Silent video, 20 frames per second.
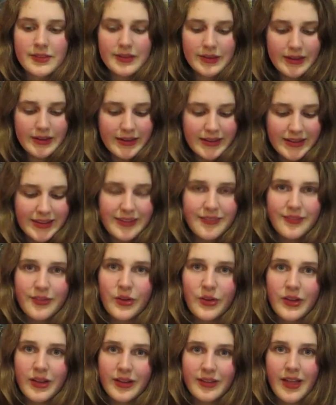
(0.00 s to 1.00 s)

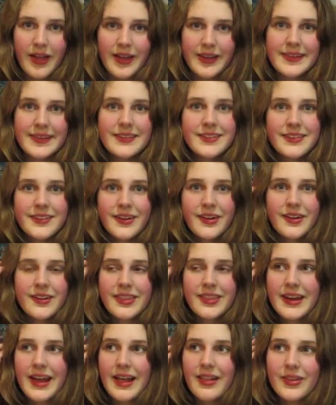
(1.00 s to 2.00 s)
evil a lot easier
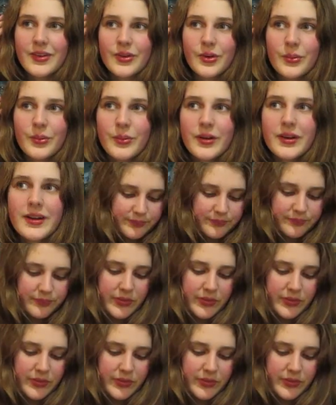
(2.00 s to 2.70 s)
than Eleanor would.